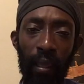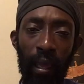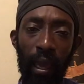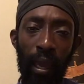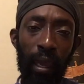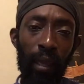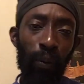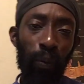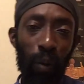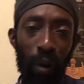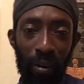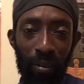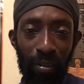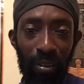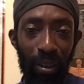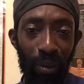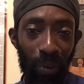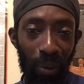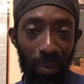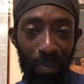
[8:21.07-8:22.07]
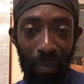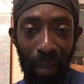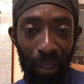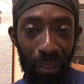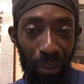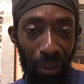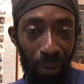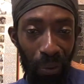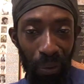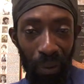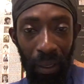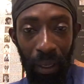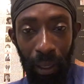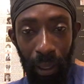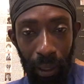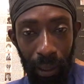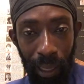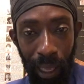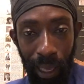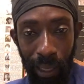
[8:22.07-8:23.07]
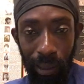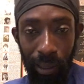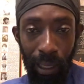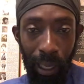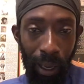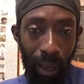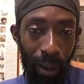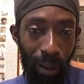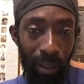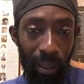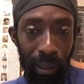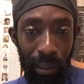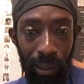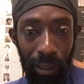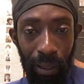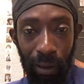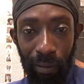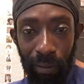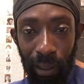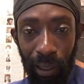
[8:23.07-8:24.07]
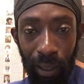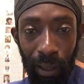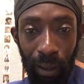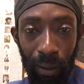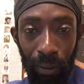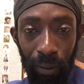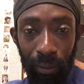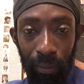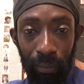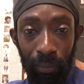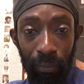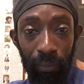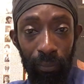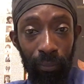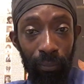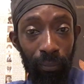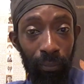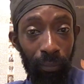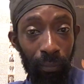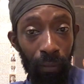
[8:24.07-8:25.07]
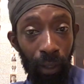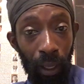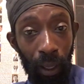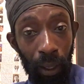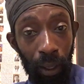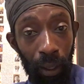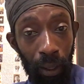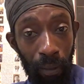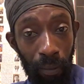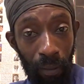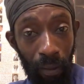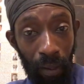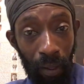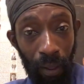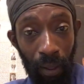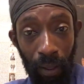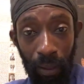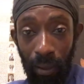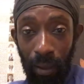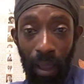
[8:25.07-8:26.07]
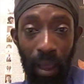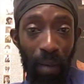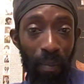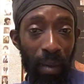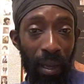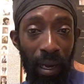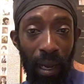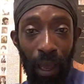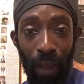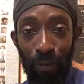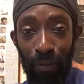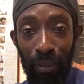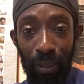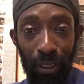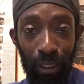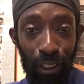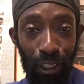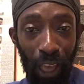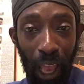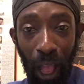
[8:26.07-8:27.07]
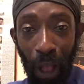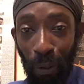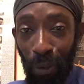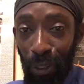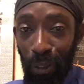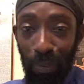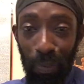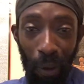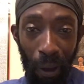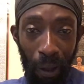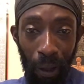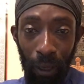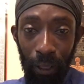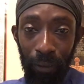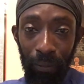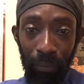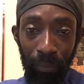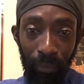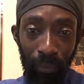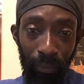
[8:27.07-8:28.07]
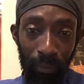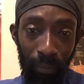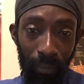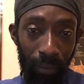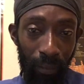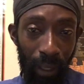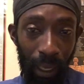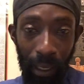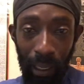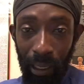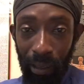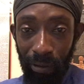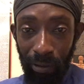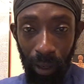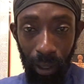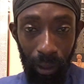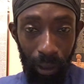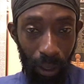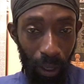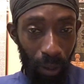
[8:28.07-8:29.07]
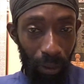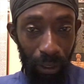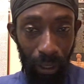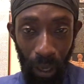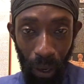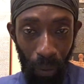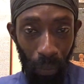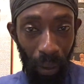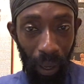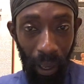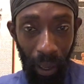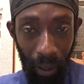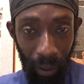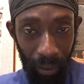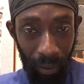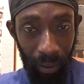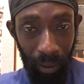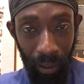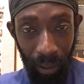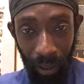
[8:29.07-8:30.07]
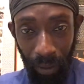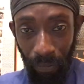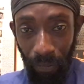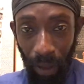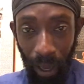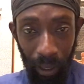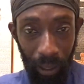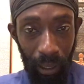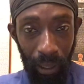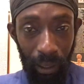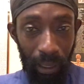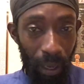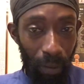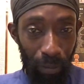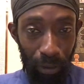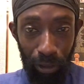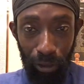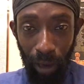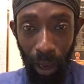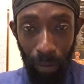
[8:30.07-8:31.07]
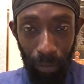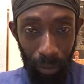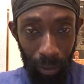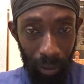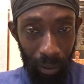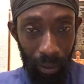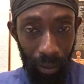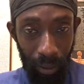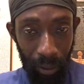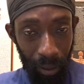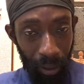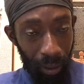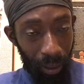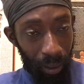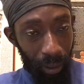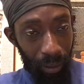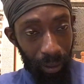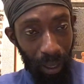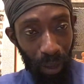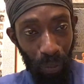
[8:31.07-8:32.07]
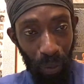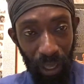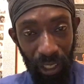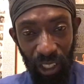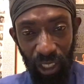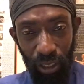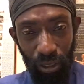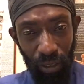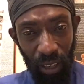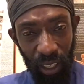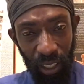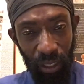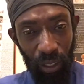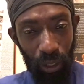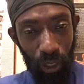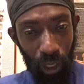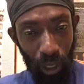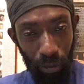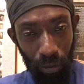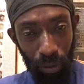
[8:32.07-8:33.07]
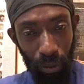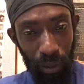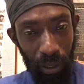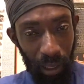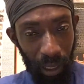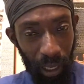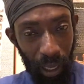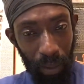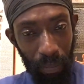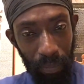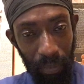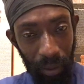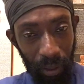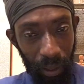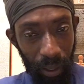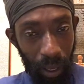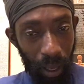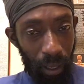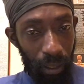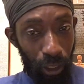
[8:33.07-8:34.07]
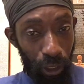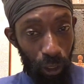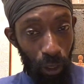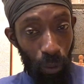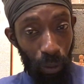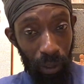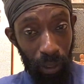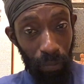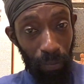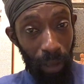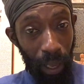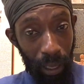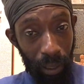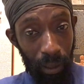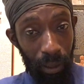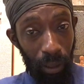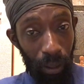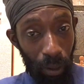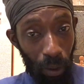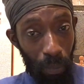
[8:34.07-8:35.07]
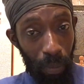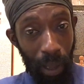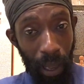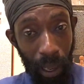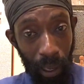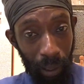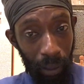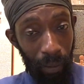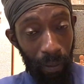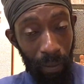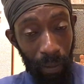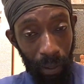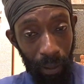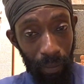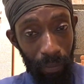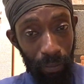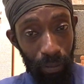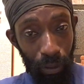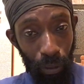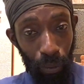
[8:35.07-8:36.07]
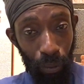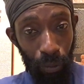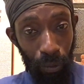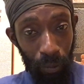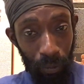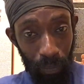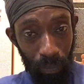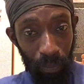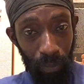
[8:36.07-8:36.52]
I ain't worried with Matthew. That's not how the story goes. Eh? No, man, after the child was born, they didn't run and go nowhere. In fact, he never traveled. They went straight to Jerusalem, because Joseph had to go back to,